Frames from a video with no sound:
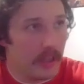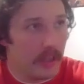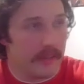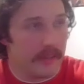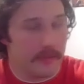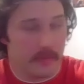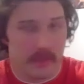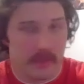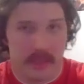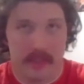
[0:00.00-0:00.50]

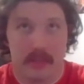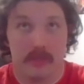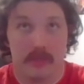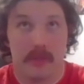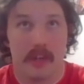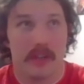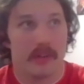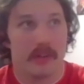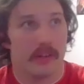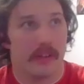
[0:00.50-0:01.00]
There's a particular
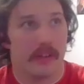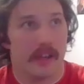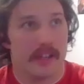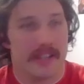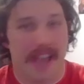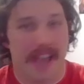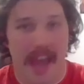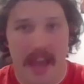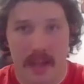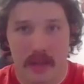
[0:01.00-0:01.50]
record of
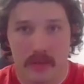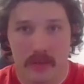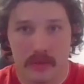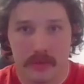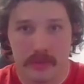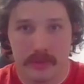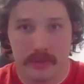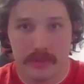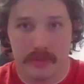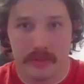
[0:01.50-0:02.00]
theirs,
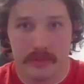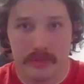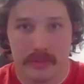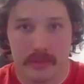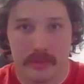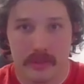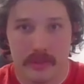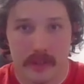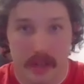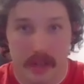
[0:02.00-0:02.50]
Angles,
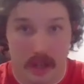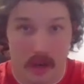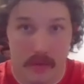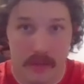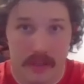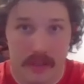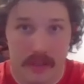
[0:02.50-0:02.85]
that I got